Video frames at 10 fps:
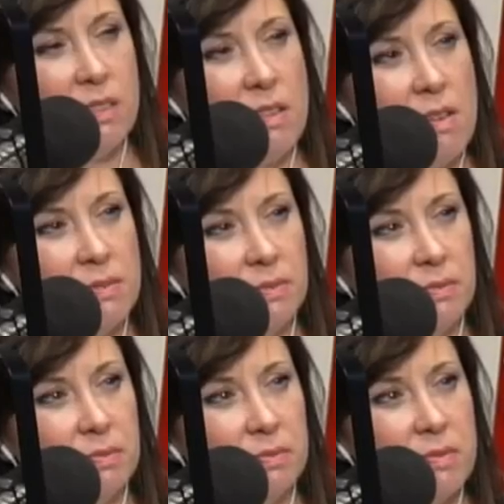
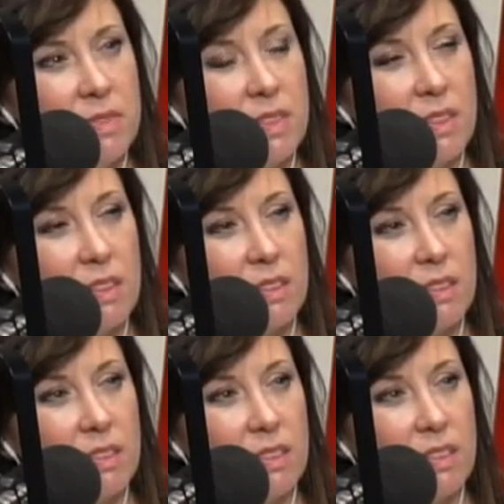
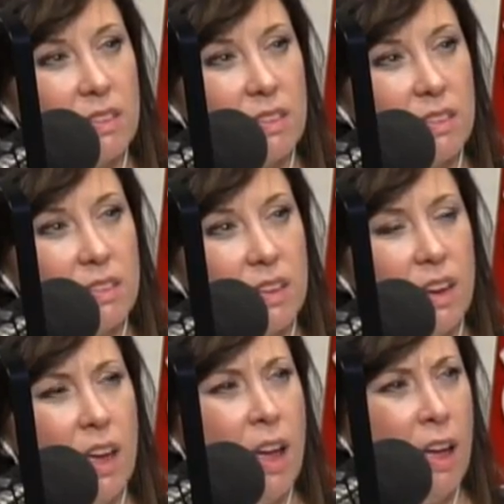
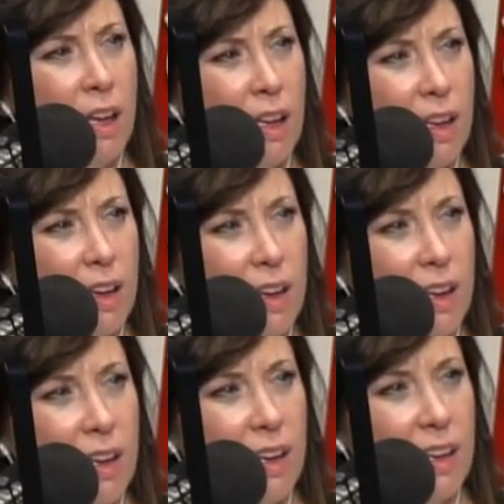
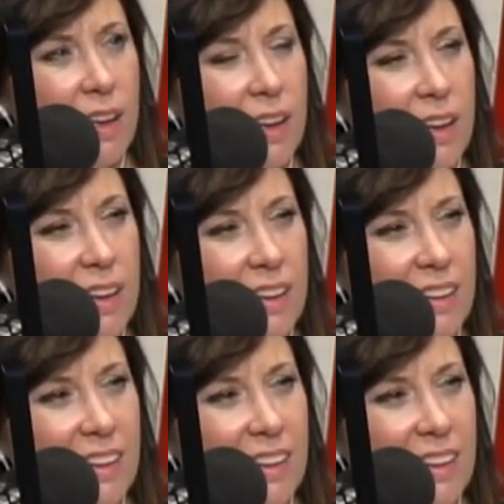This person isn't speaking.